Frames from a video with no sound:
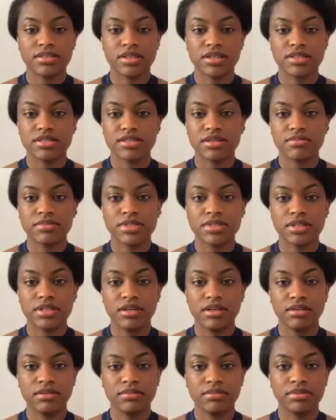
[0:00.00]
That sums it
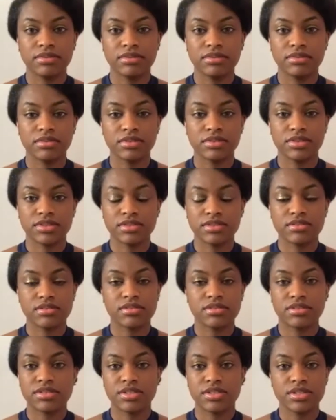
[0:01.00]
up.
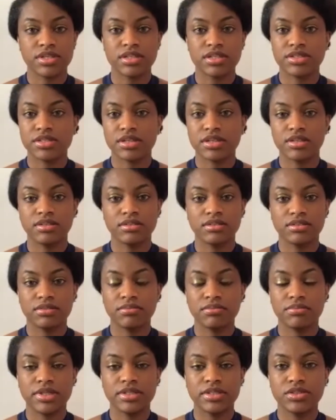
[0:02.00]
She touched on
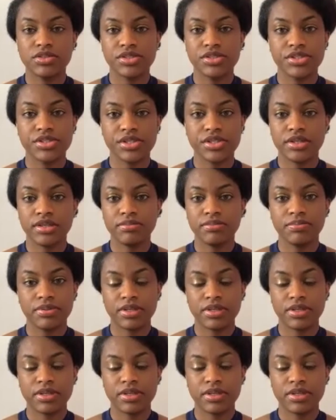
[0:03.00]
mentorship,